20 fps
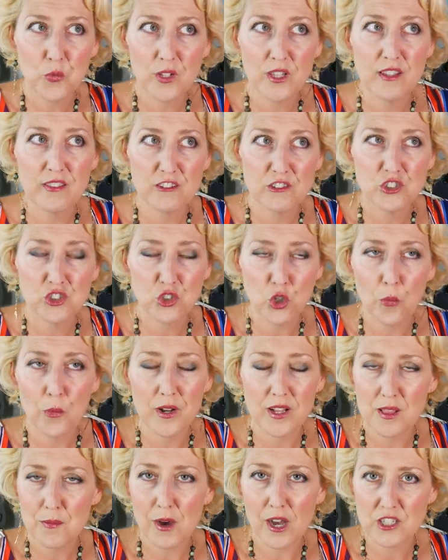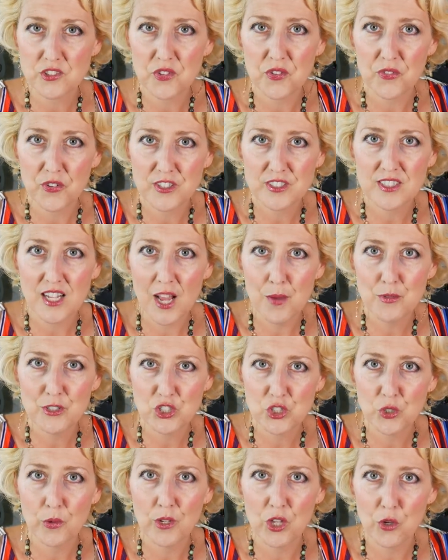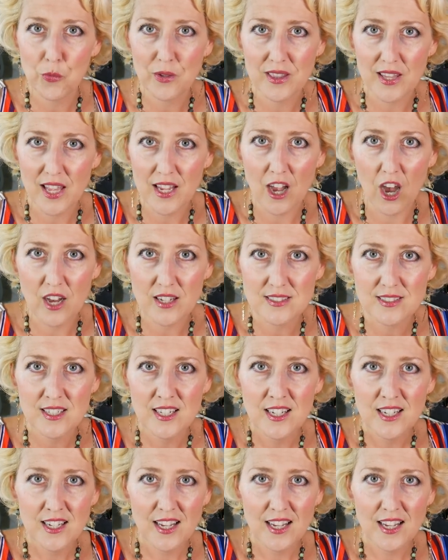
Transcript: really they're just opening the box for the first time and showing you what they got.